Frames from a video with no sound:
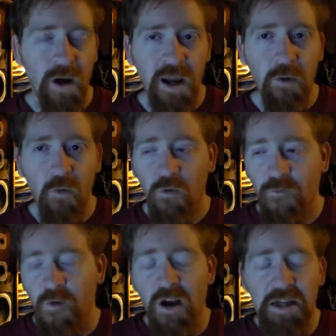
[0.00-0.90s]
We
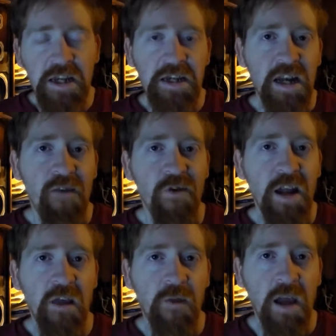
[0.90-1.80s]
for us, it's an
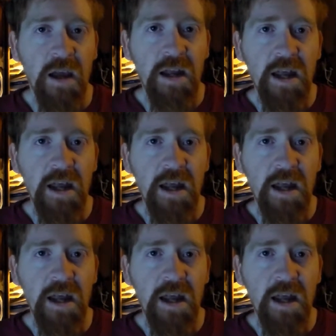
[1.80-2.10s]
everyday thing.